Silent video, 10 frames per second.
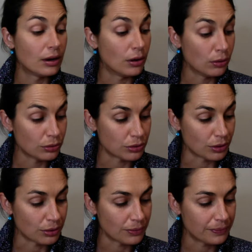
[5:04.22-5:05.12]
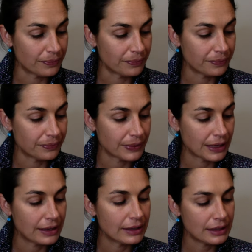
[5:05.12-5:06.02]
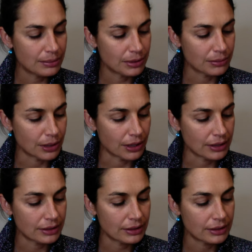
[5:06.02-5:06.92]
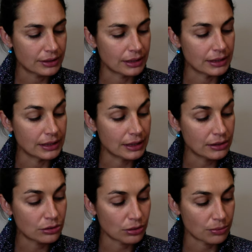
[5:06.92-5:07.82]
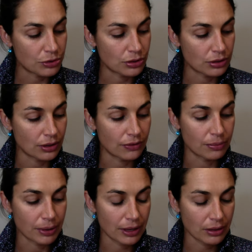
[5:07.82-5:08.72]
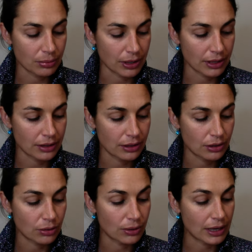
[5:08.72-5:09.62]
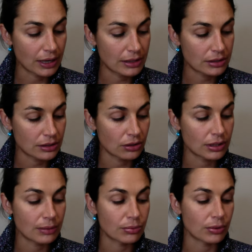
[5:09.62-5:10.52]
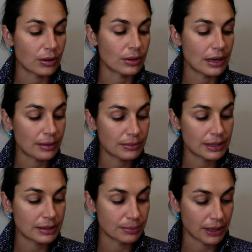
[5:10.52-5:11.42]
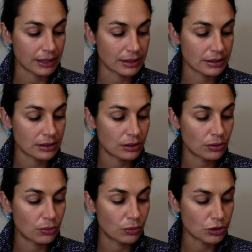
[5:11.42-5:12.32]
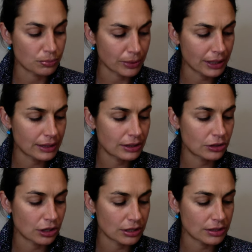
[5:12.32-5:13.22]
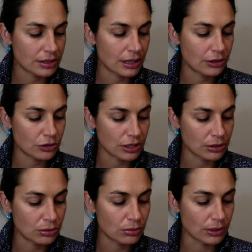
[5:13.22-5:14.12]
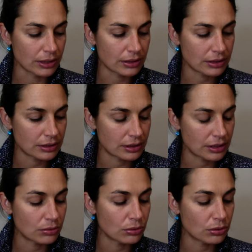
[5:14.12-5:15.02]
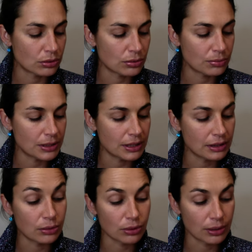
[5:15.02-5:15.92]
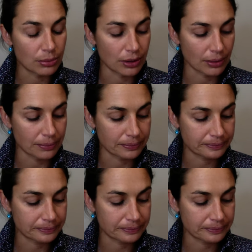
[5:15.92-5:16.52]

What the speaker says: Also, keep in mind that the interruption of a pathway creates a temporary empty space, which magnetizes energy to it in order to be in equilibrium.